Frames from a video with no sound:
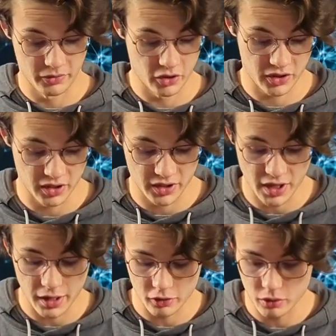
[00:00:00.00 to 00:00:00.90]
just the
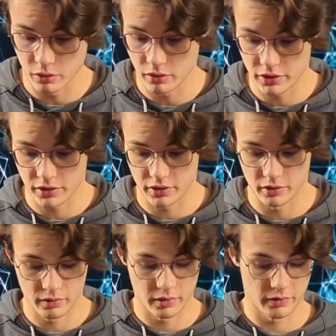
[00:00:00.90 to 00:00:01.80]
setting tools,
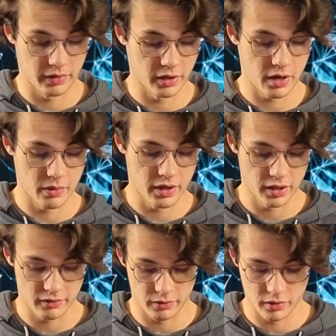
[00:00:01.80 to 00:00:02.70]
so I'll figure out what
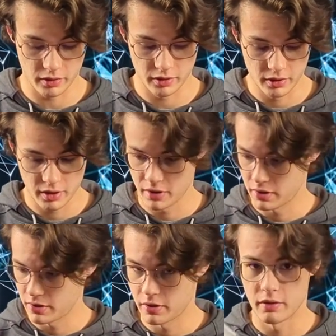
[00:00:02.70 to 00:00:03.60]
that's for.
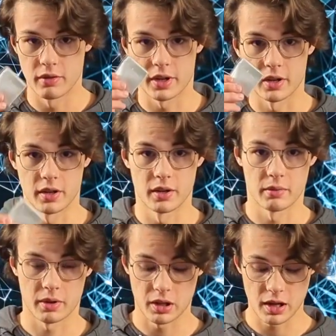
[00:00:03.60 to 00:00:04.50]
Like a
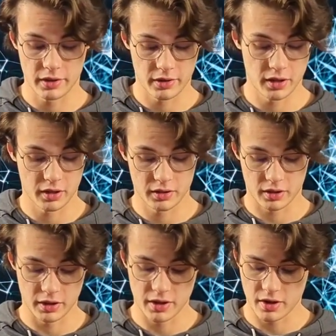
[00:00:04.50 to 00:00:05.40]
cloth thing to
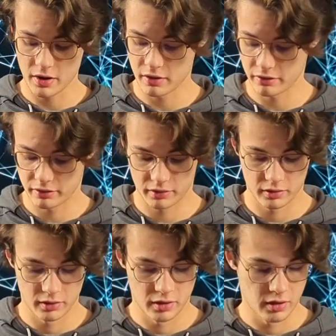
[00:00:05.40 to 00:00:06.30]
clean that off.
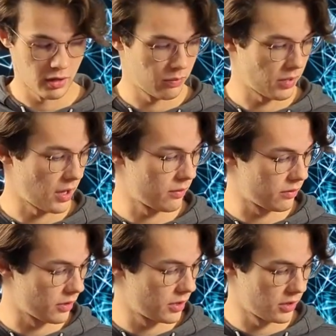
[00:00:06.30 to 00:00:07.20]

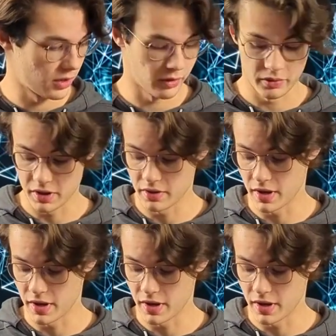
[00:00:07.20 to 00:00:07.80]
Pamphlet, I don't need